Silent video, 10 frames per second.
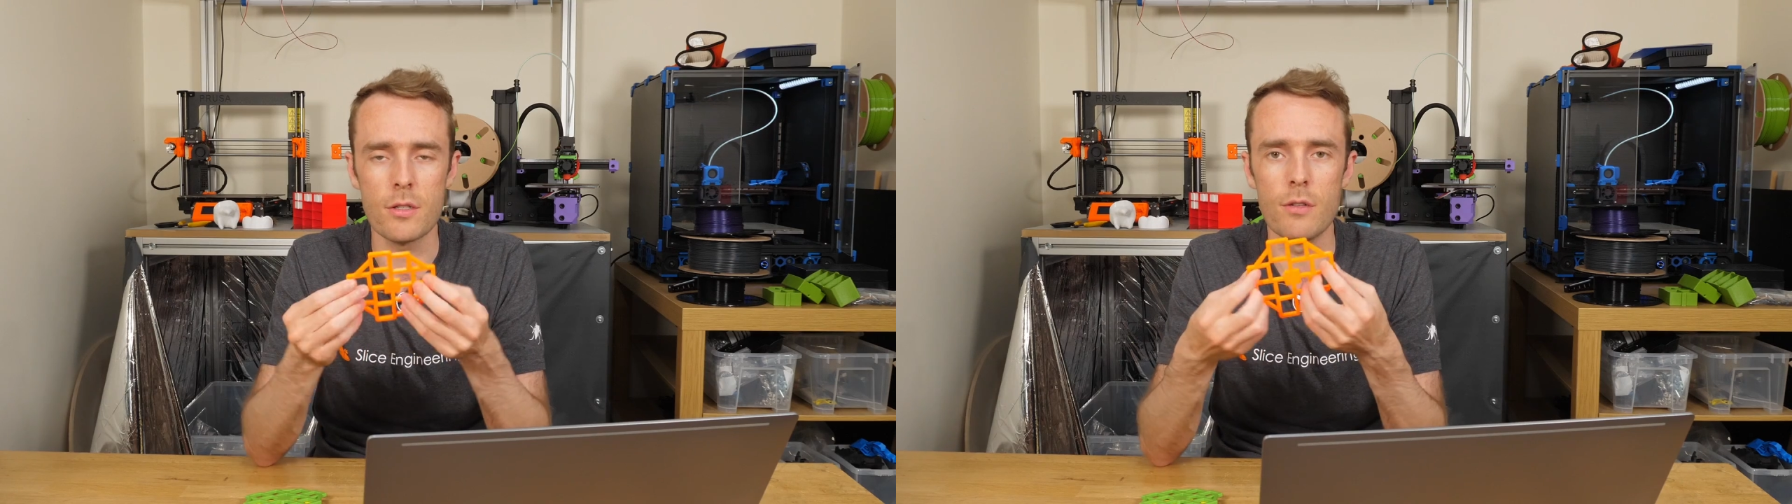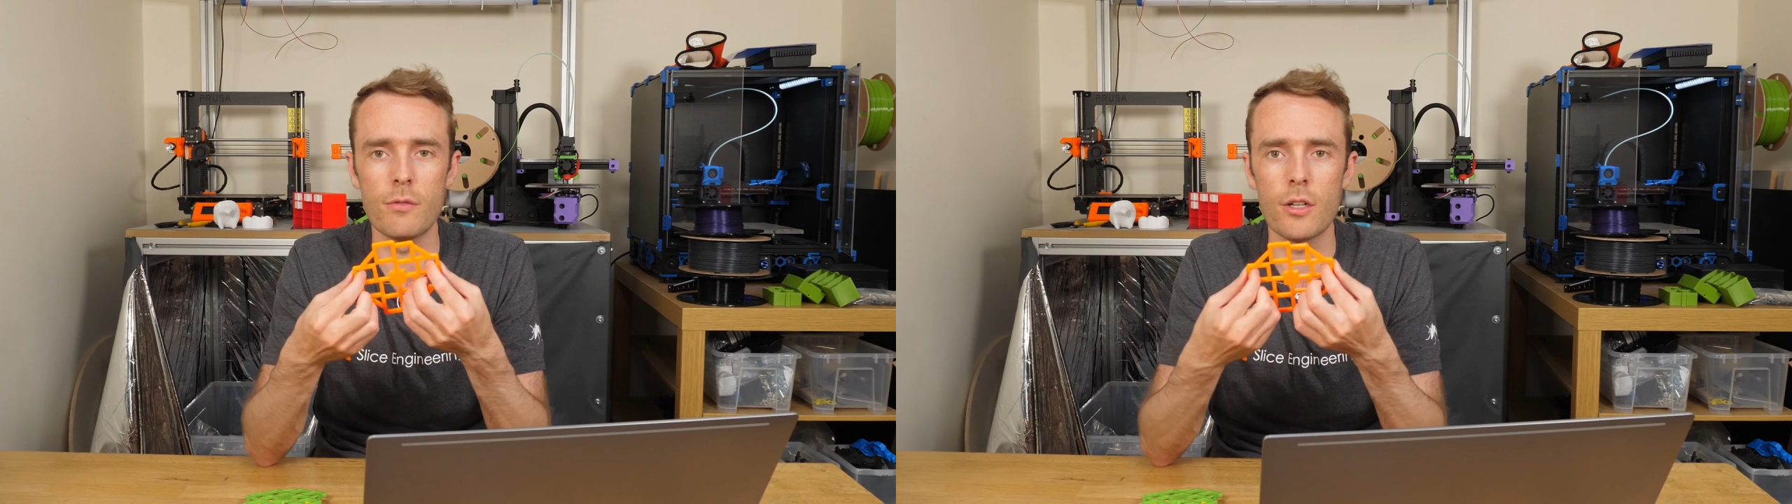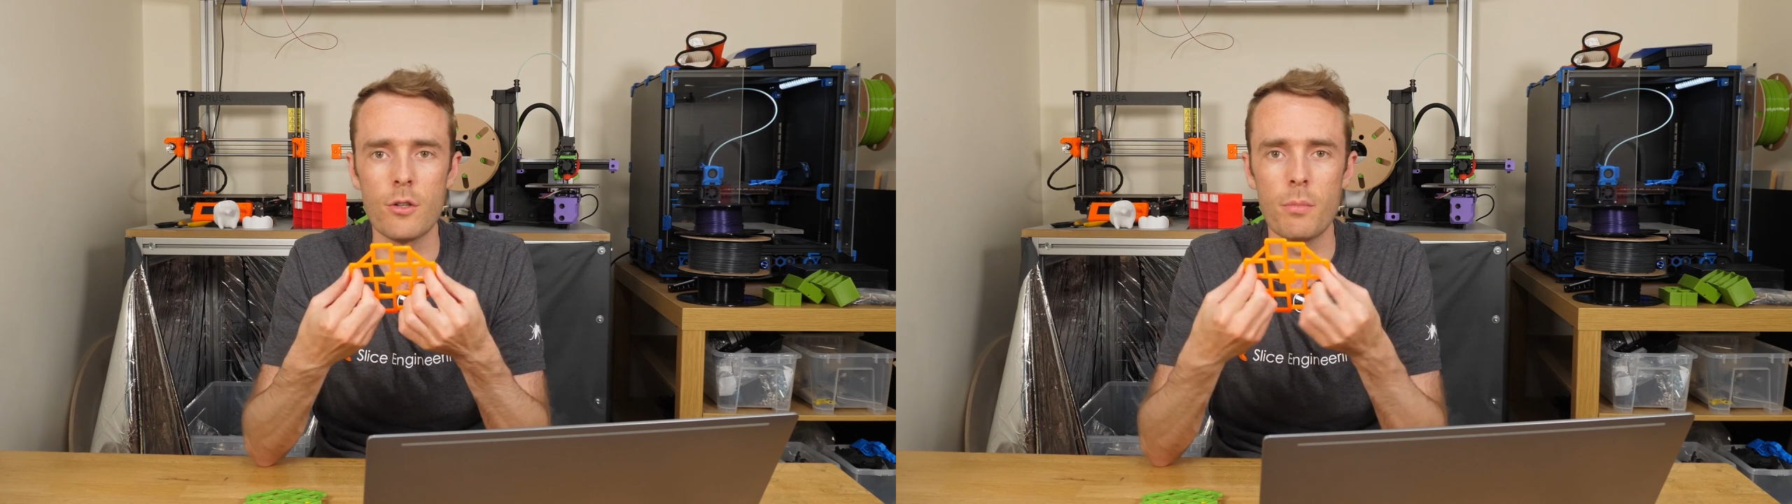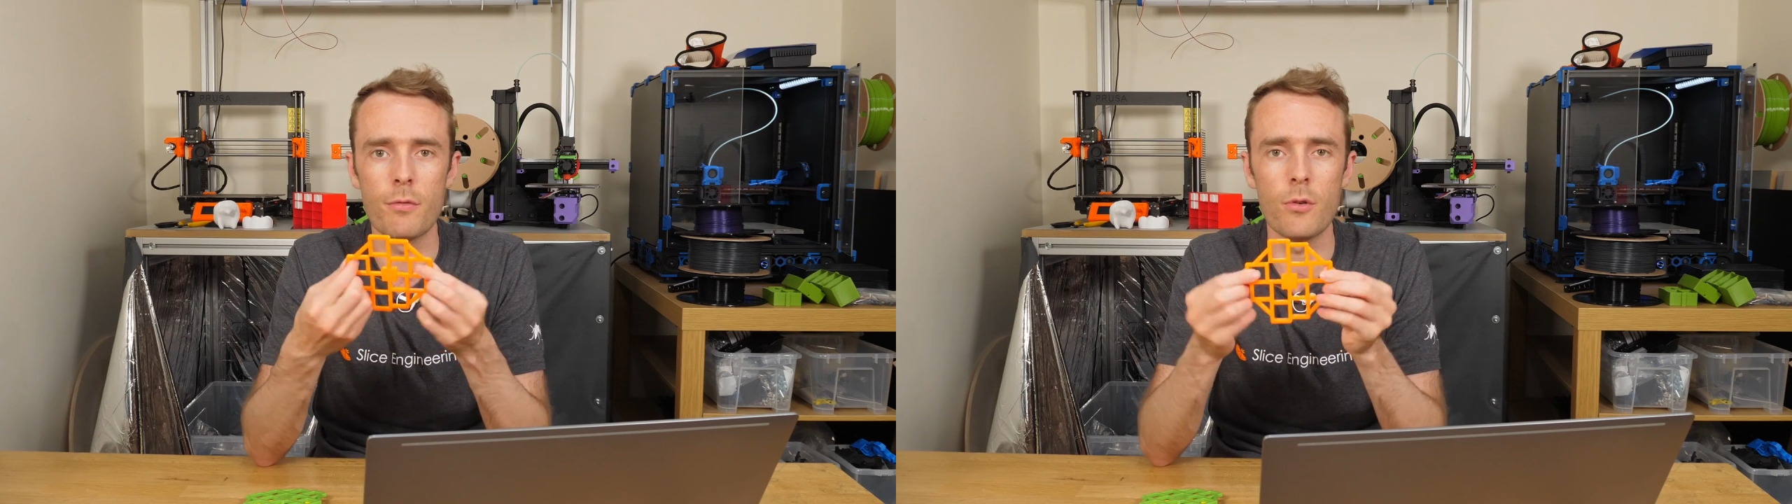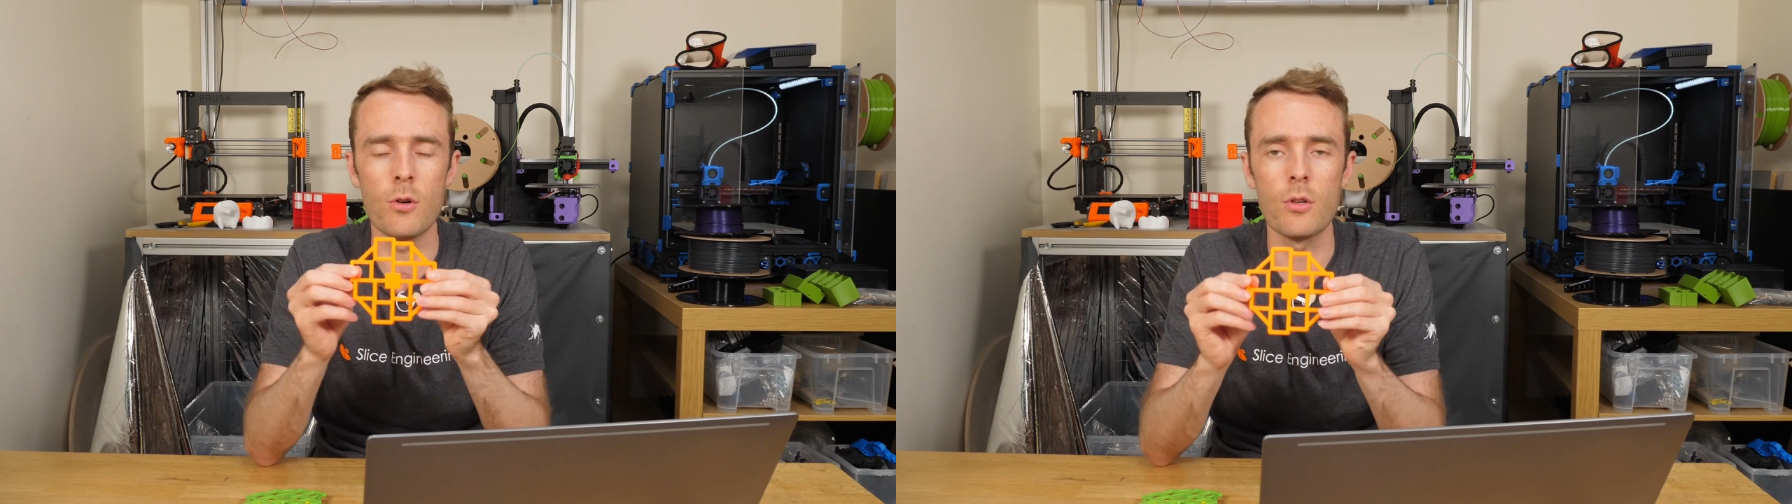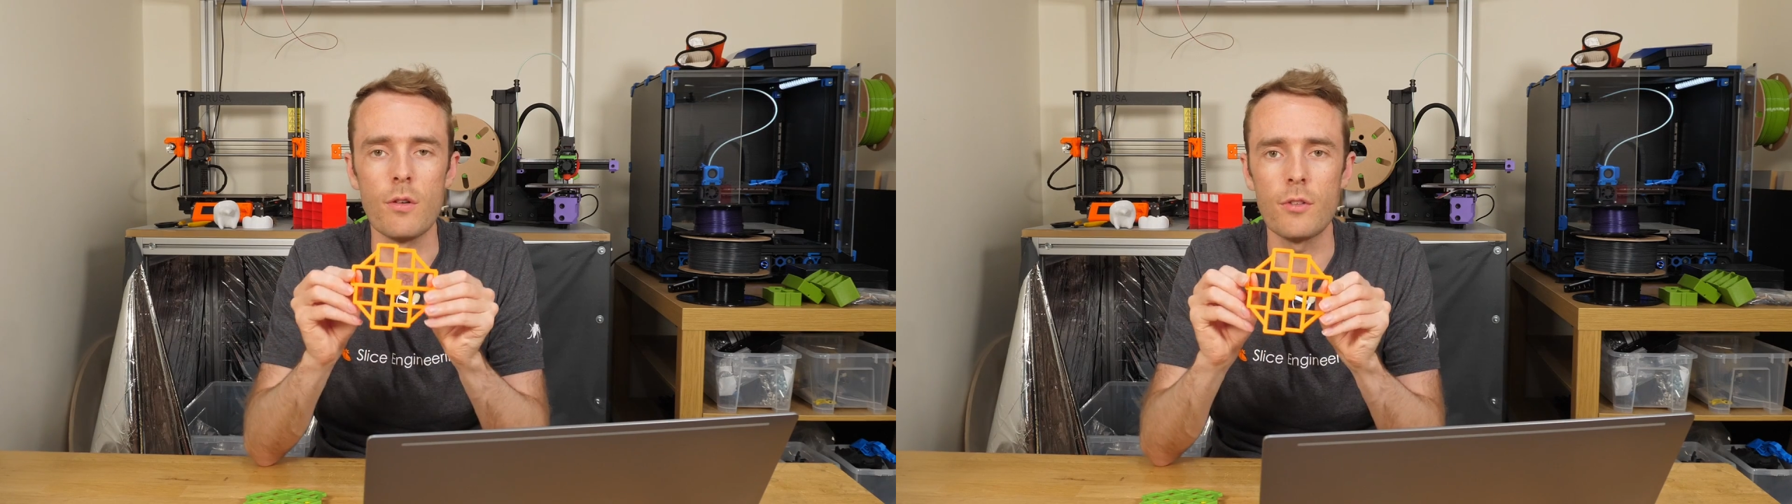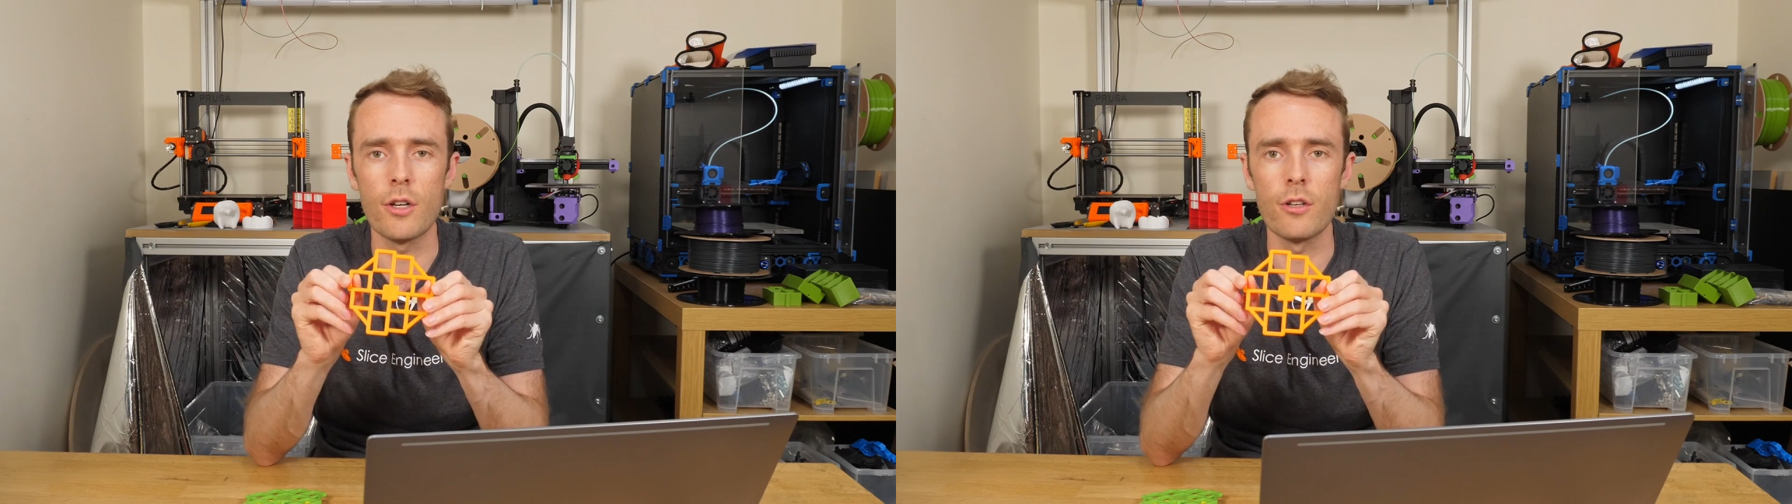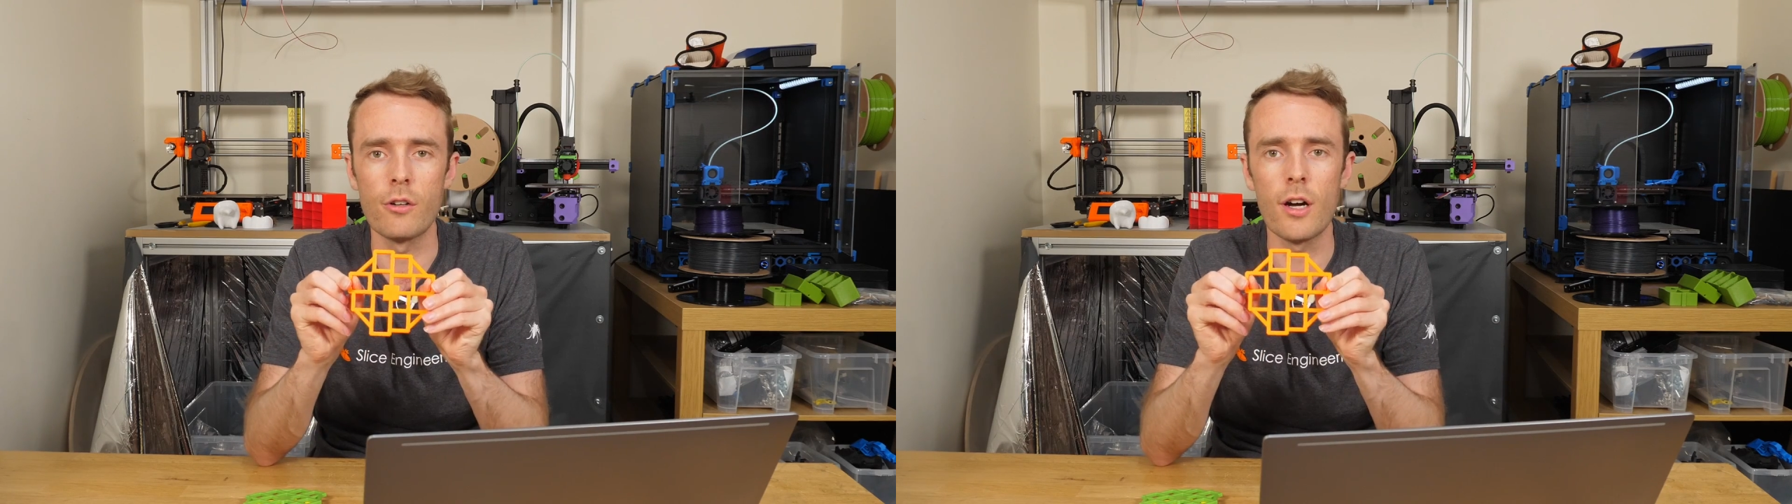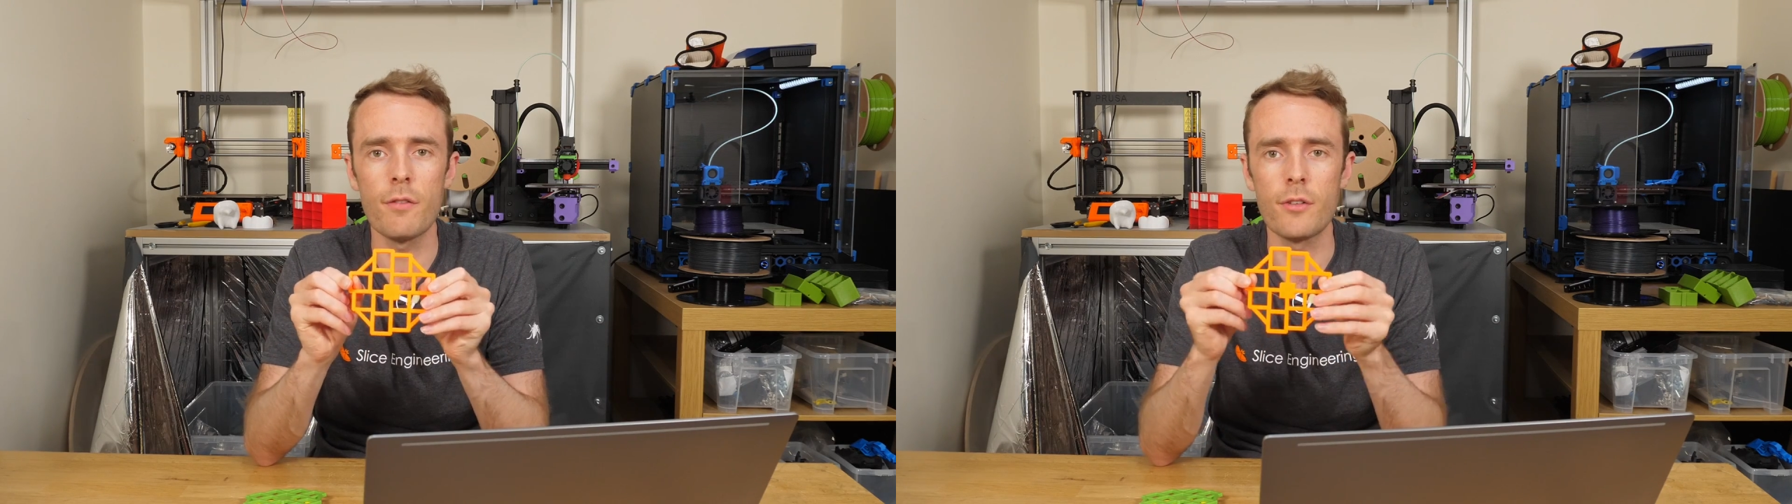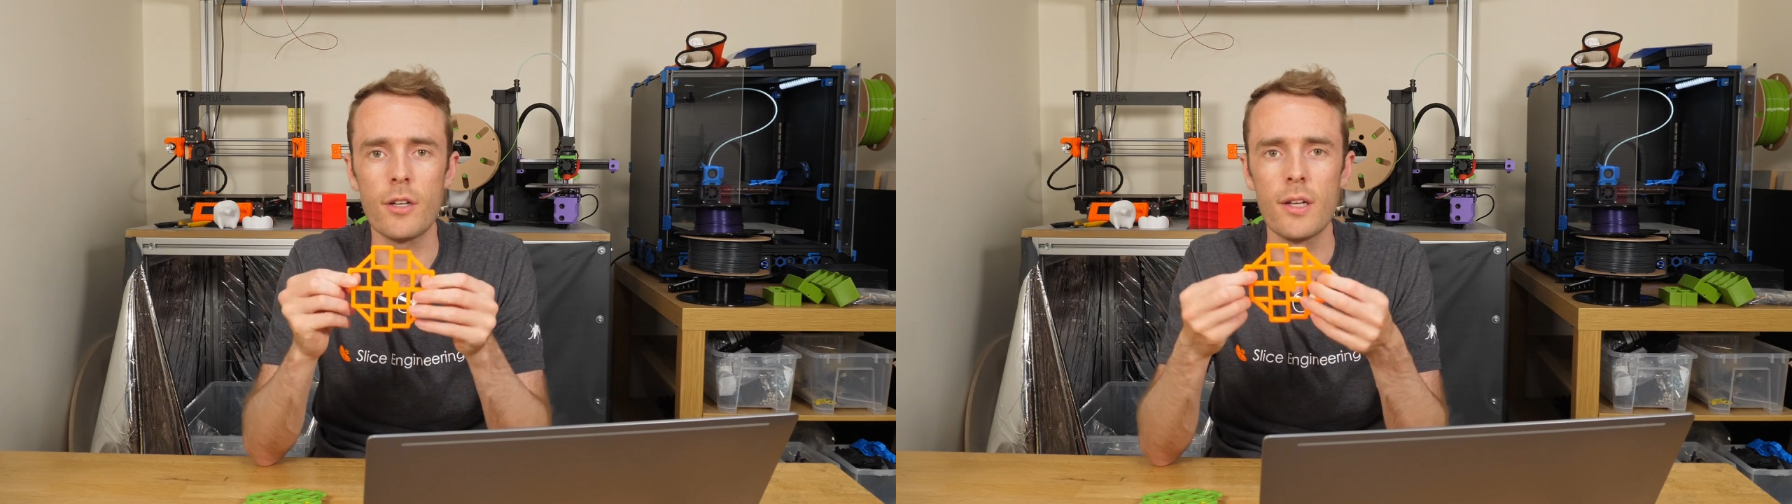you've done your before, you've done your
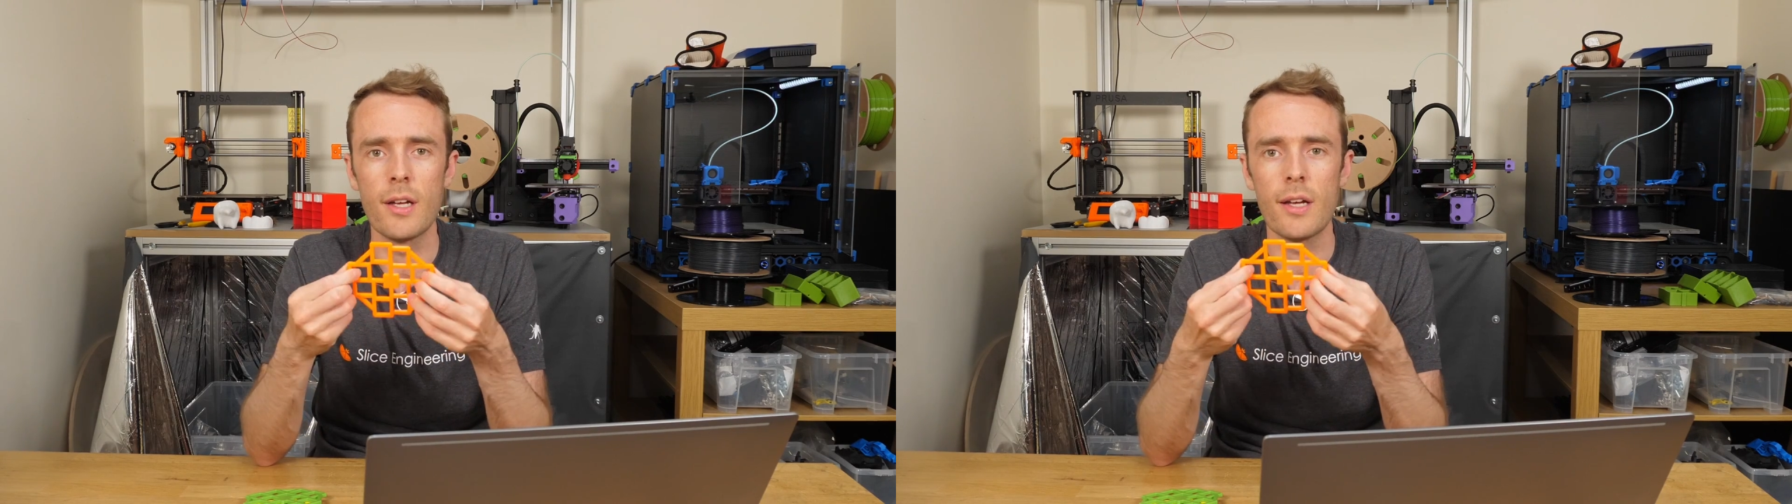after,